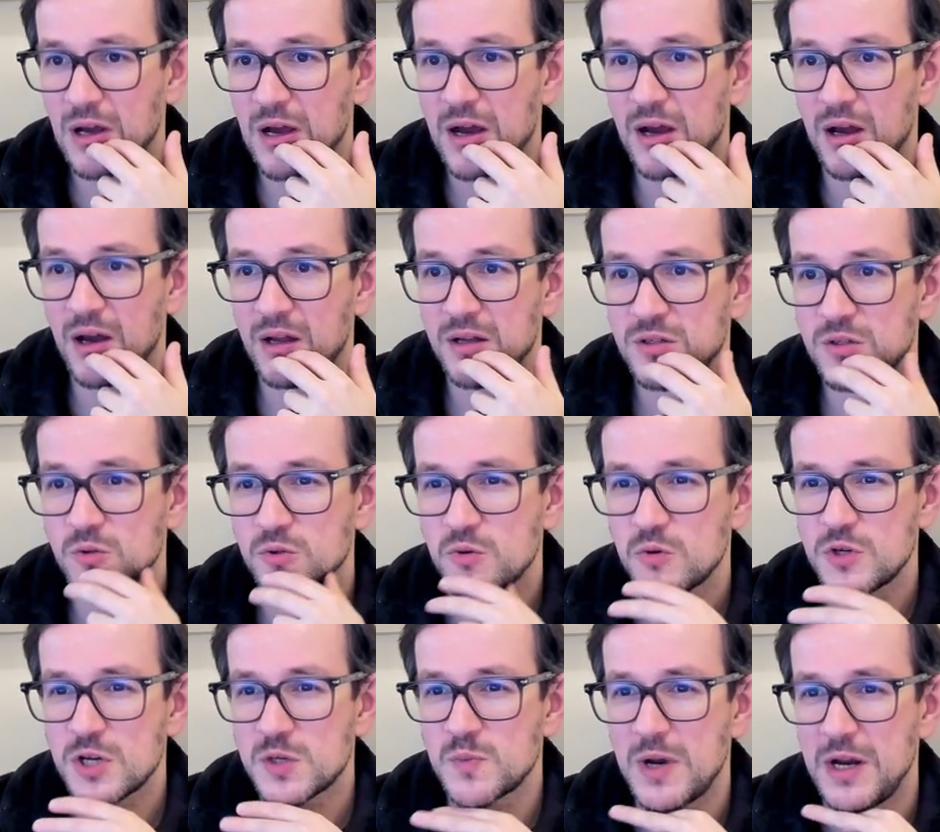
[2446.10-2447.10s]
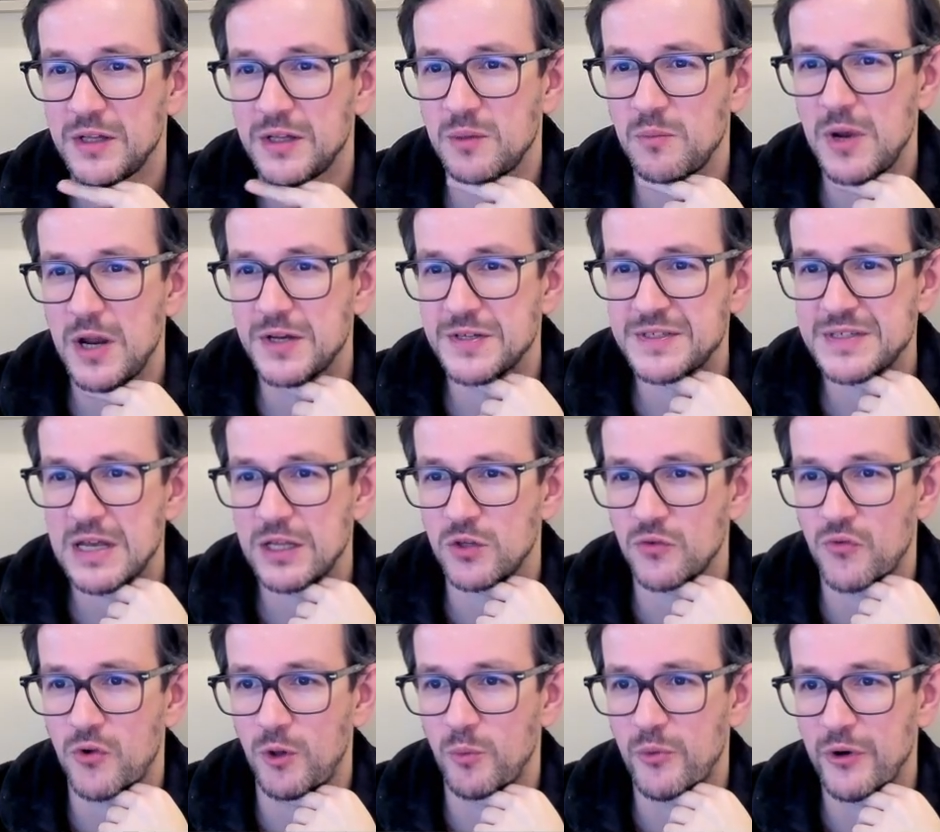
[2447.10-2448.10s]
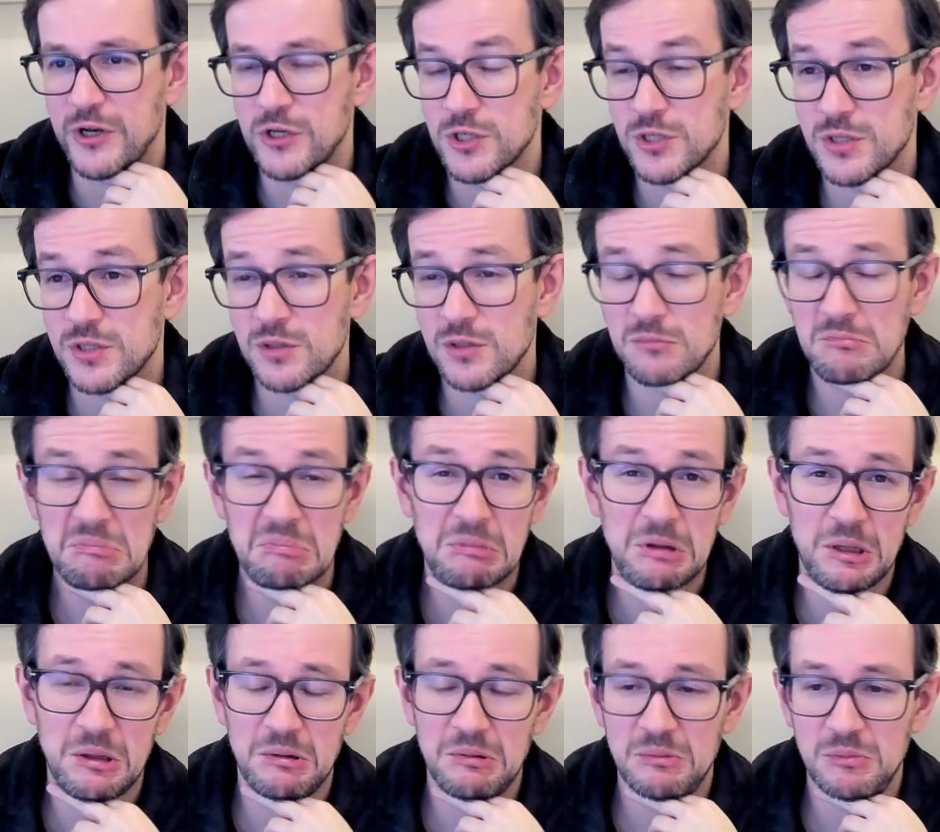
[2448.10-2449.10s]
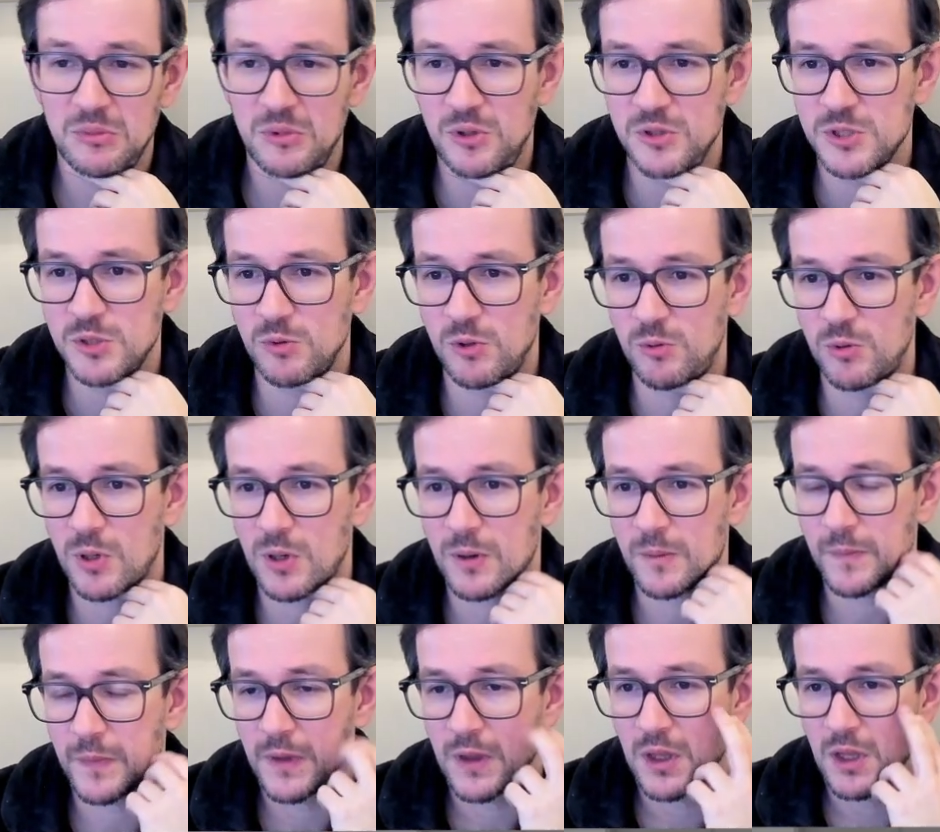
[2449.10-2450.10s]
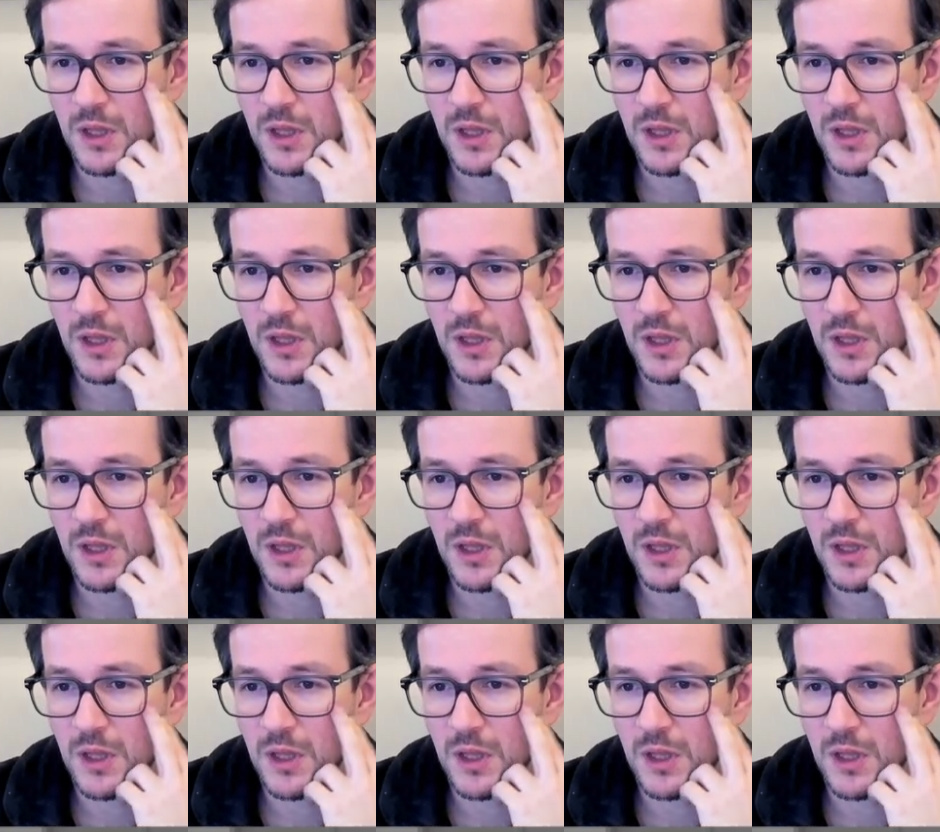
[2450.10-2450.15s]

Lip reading: So you just make set of all bridges. Also will work.